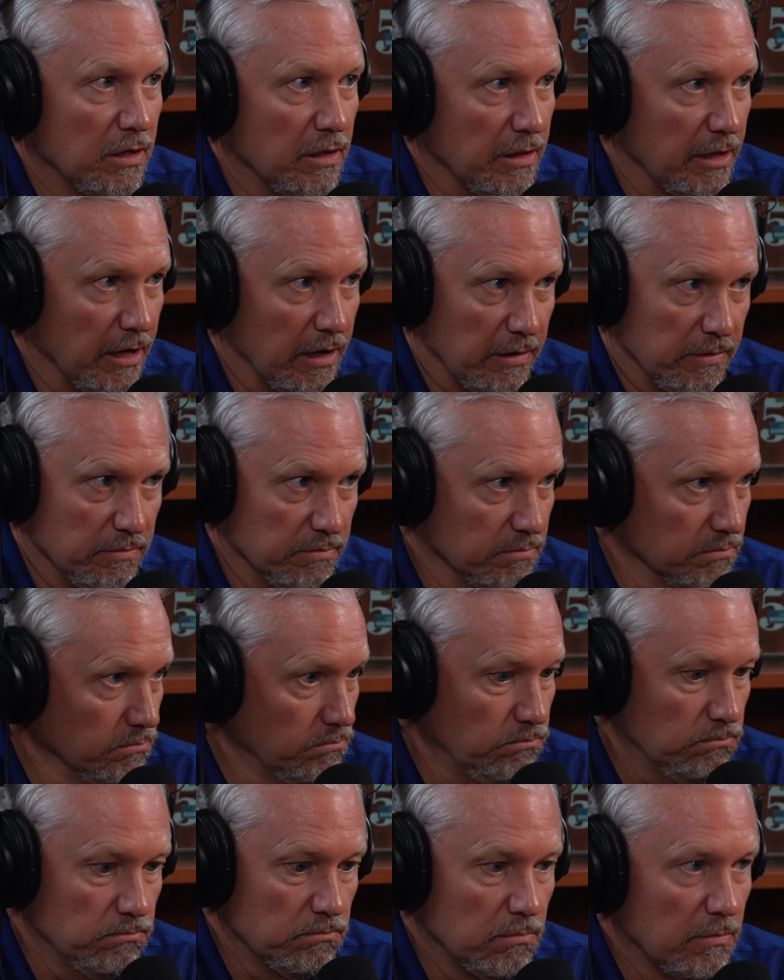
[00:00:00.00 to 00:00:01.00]

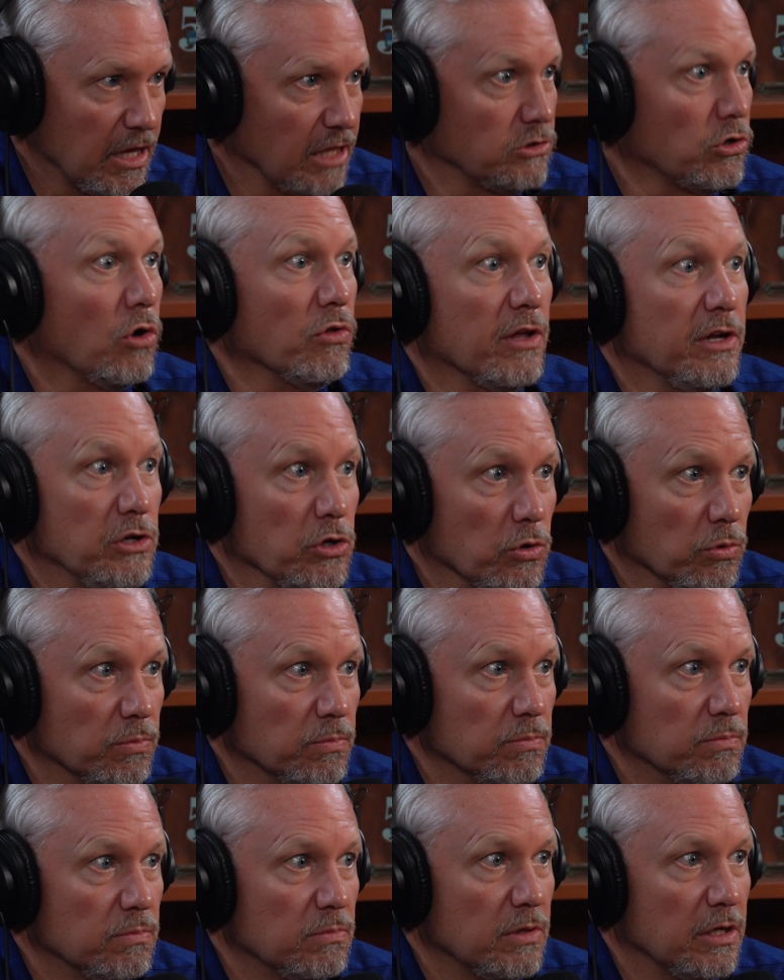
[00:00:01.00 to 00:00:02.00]
that's all they do
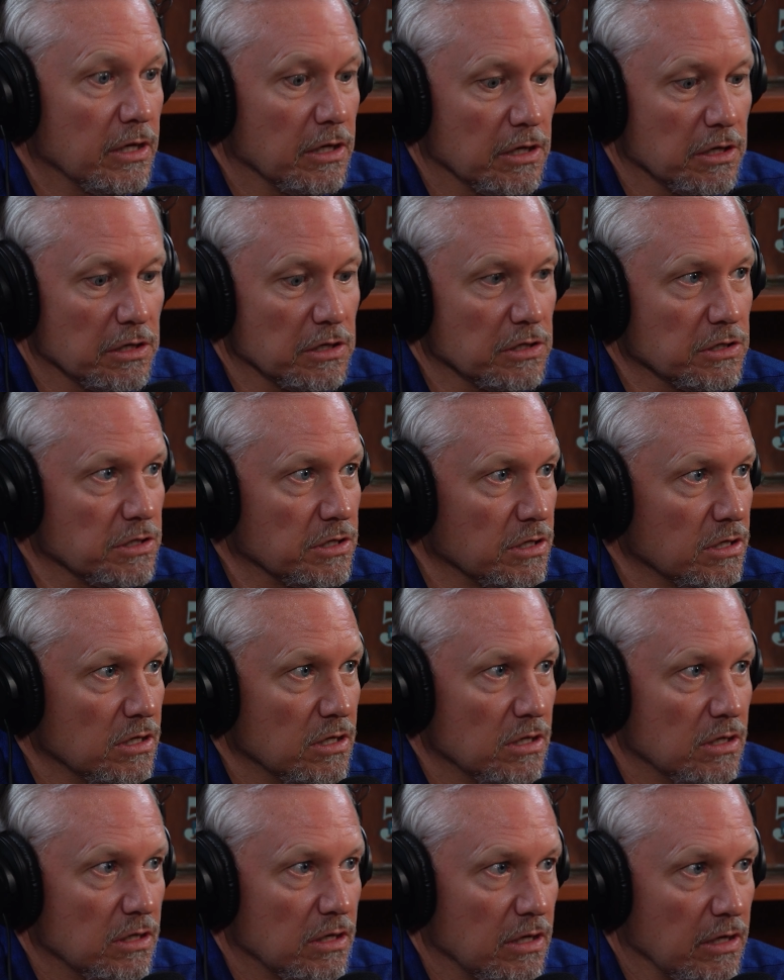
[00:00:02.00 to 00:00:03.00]
is
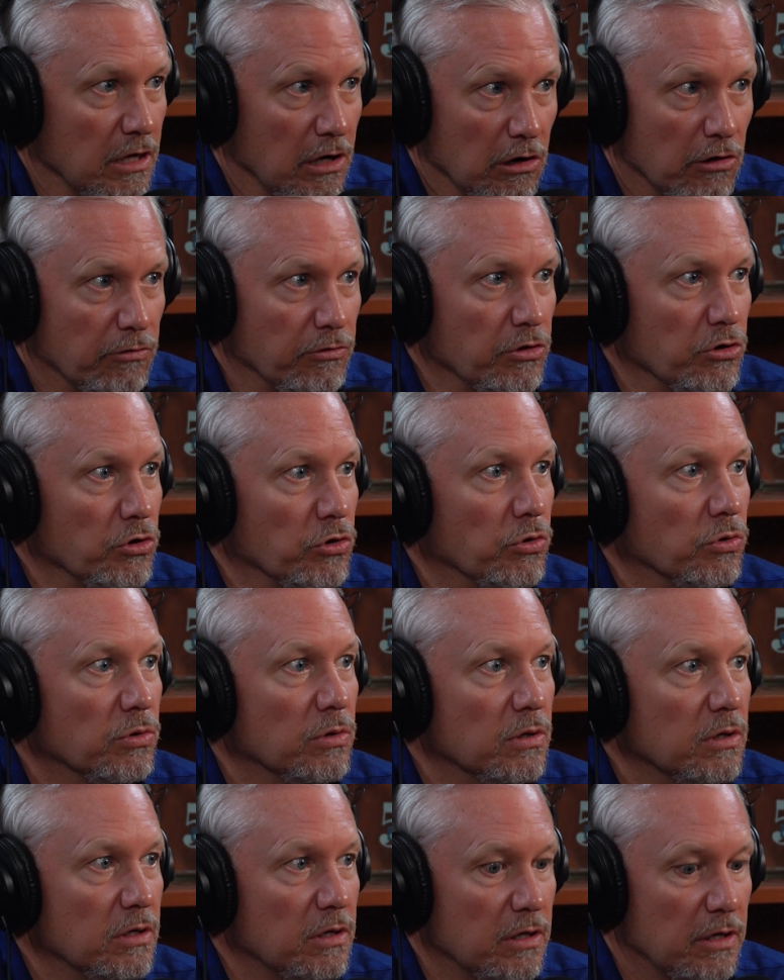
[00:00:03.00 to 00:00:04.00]
interview
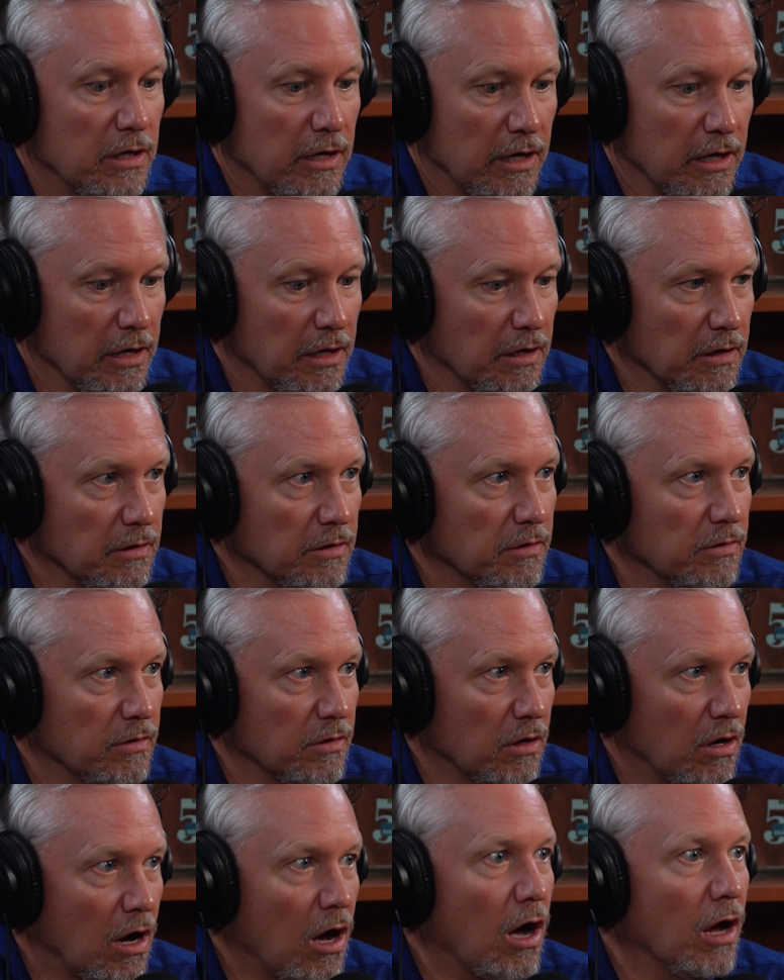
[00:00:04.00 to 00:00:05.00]
and
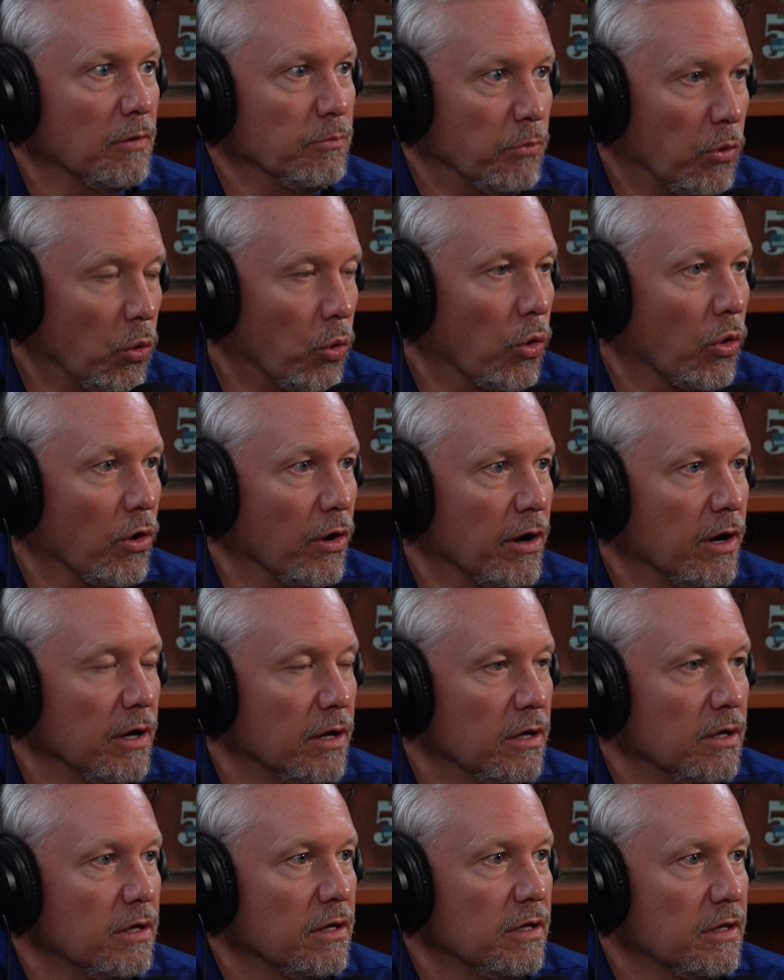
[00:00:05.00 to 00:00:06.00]
onboard
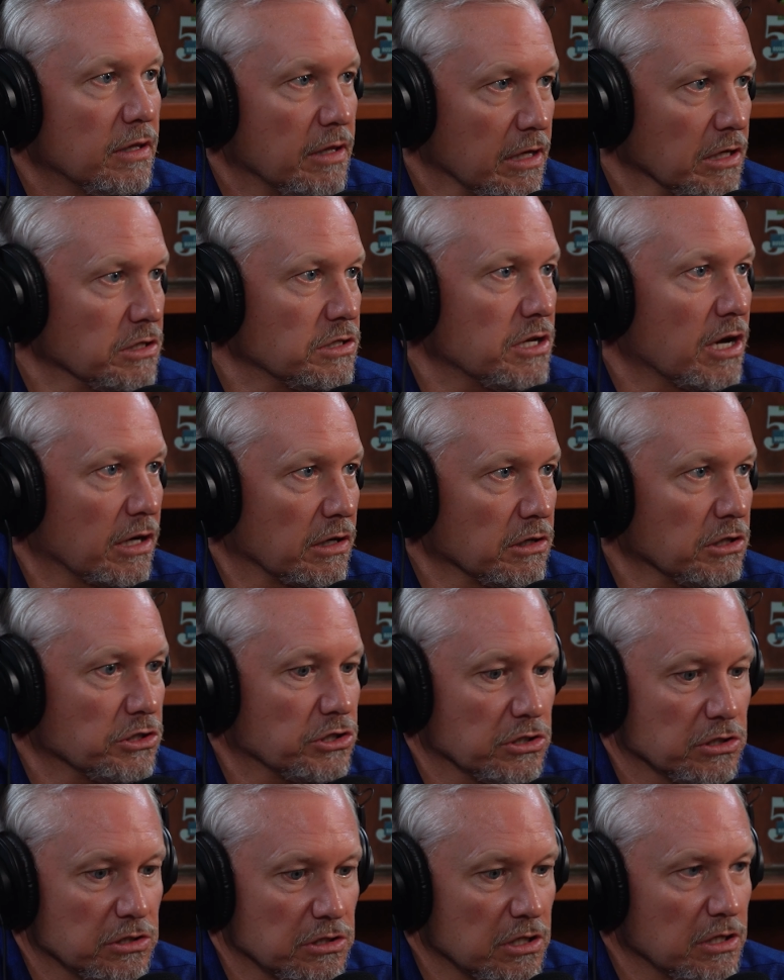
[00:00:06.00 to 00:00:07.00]
these
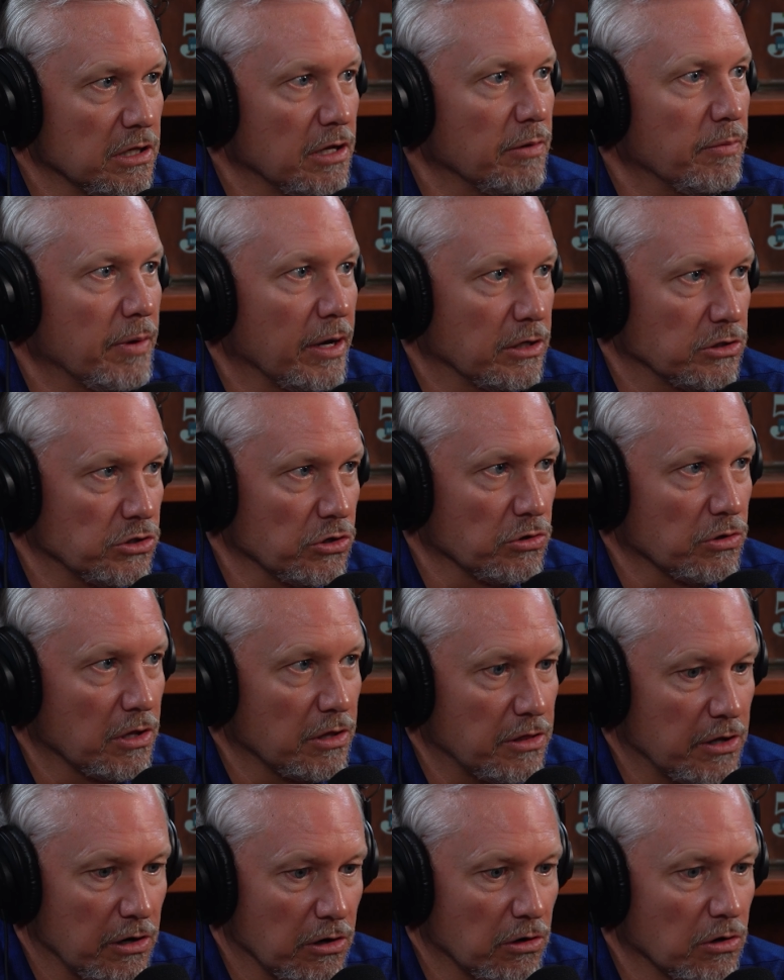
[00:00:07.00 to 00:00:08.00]
technicians, and then make sure
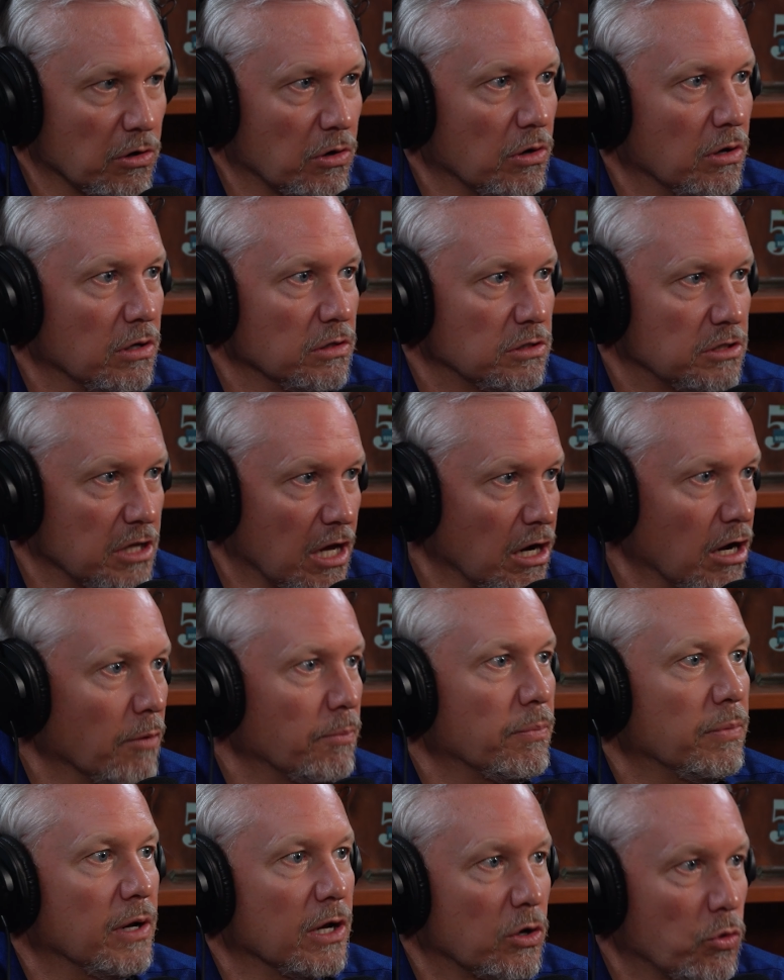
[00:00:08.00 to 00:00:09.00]
that they're set up
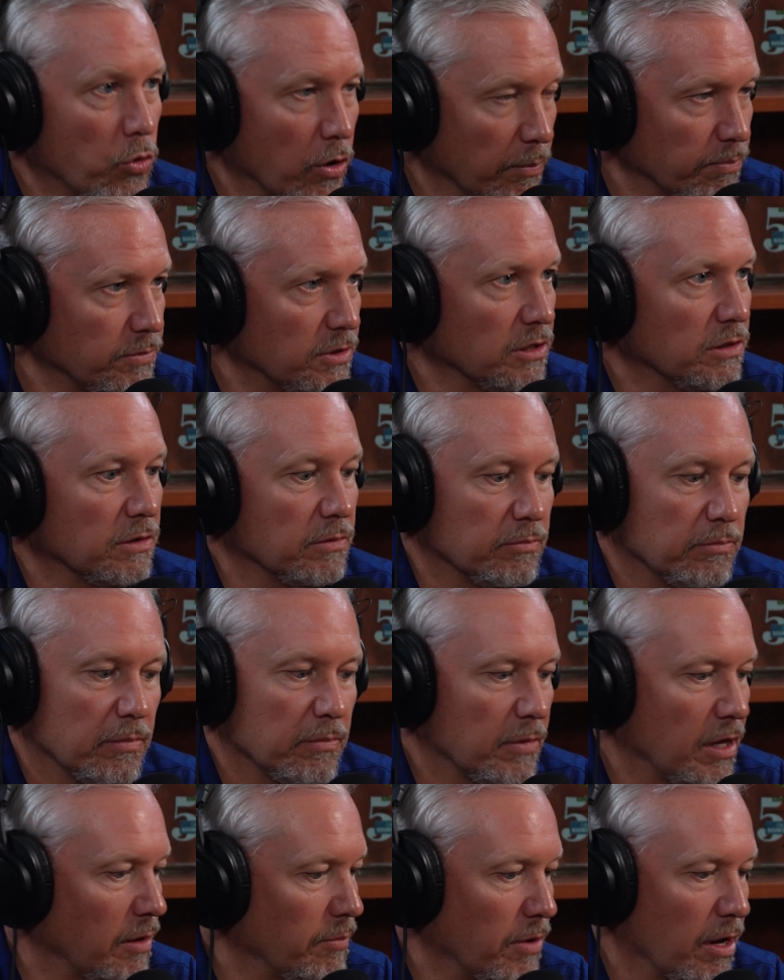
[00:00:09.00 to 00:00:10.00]
and equipped, and
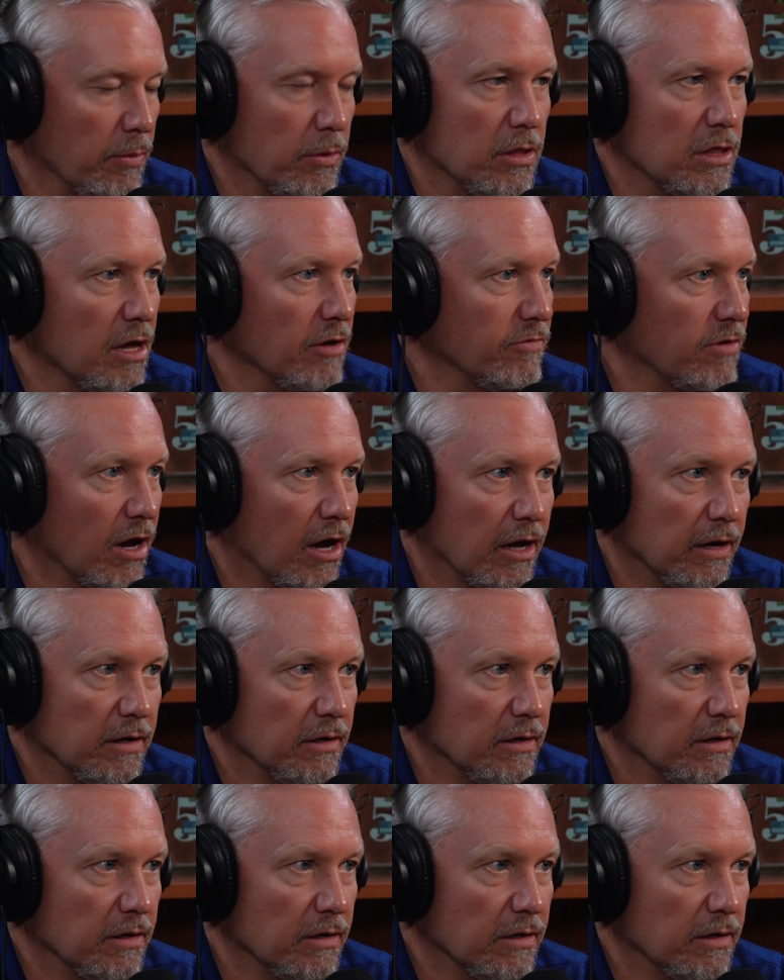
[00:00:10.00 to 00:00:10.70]
maybe they've got